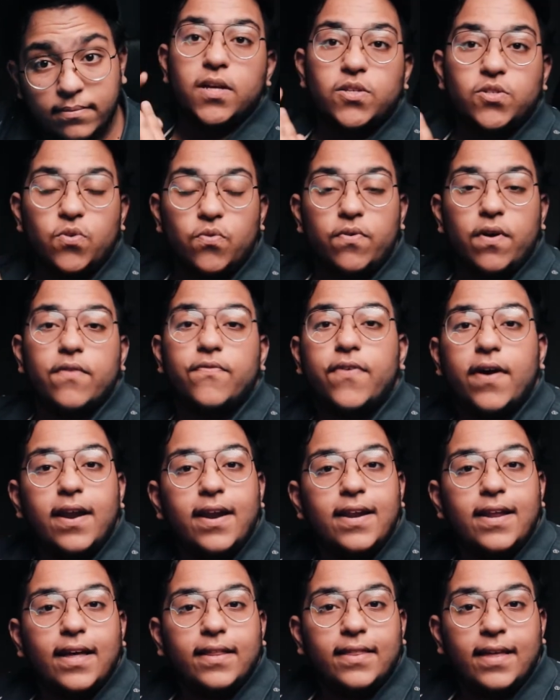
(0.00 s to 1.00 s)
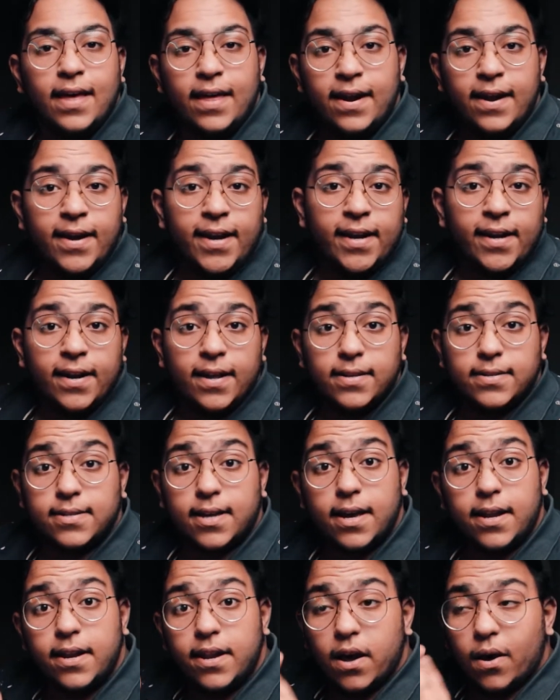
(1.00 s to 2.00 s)
So we are finally at the editing desk,
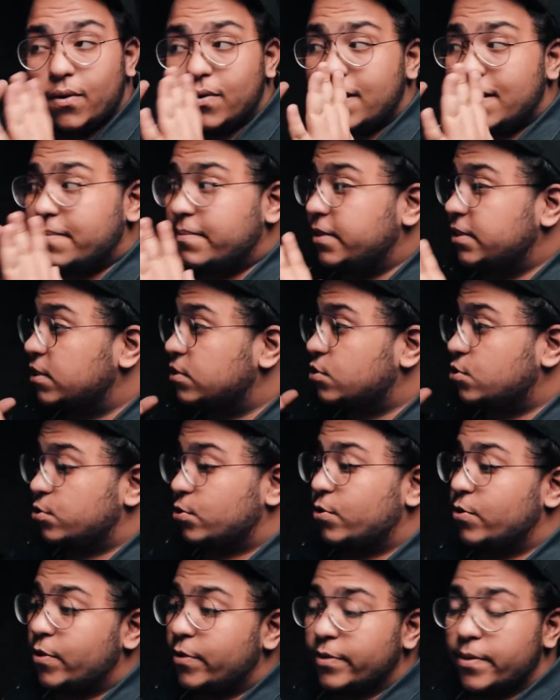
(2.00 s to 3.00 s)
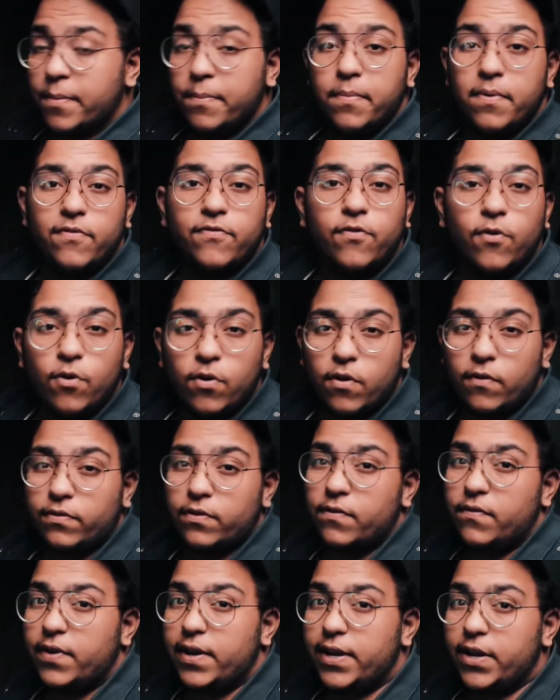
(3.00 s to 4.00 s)
and now let me just show you the before of
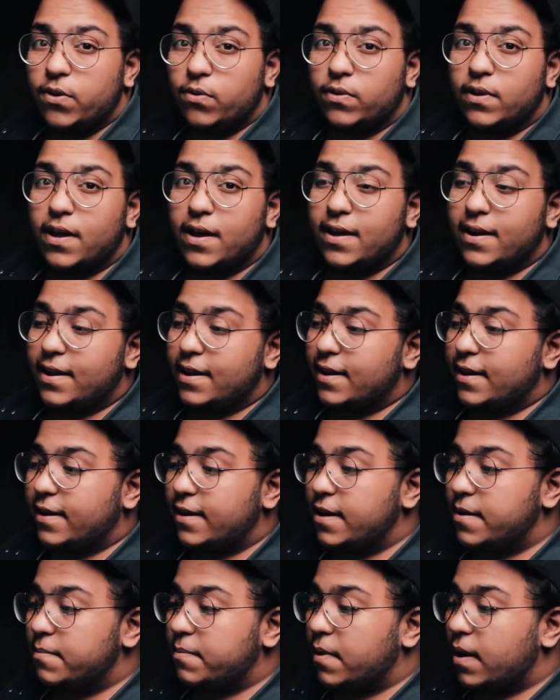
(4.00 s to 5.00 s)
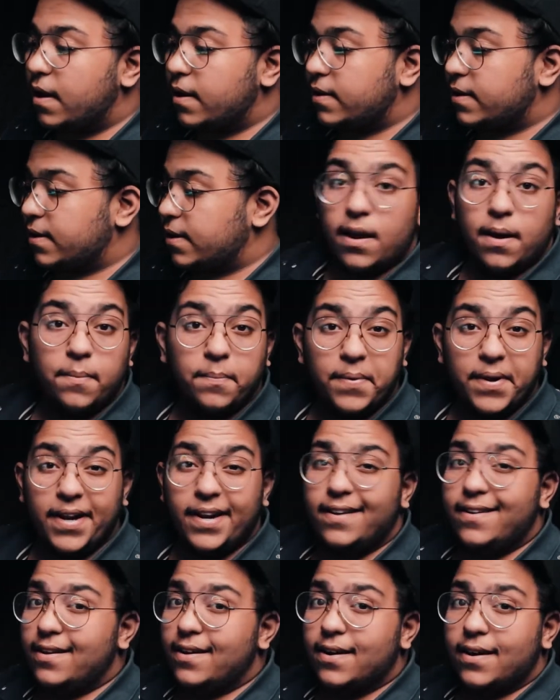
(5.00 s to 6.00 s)
the video, the unedited part,
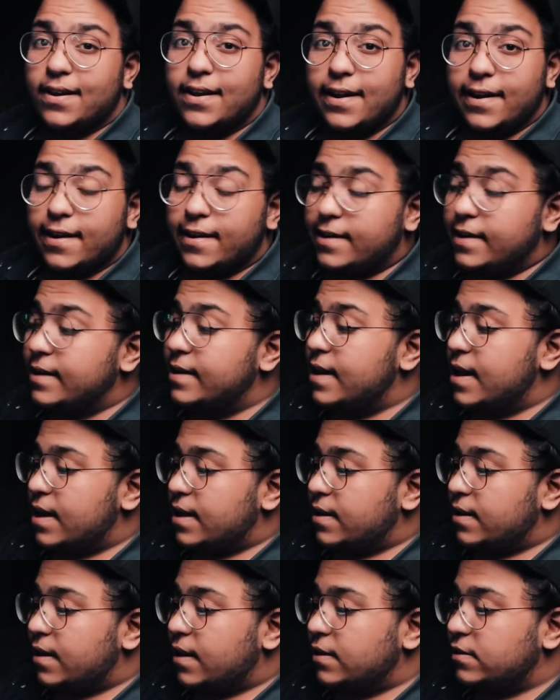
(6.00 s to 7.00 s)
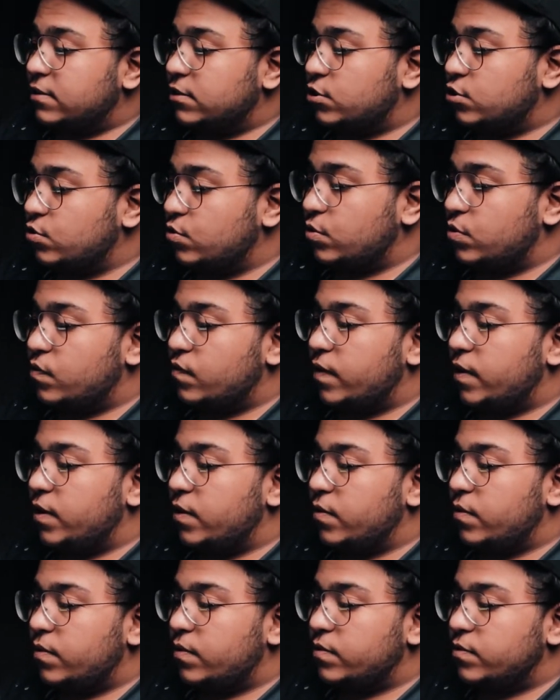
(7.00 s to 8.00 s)
completely unedited, and I'll just show you the video.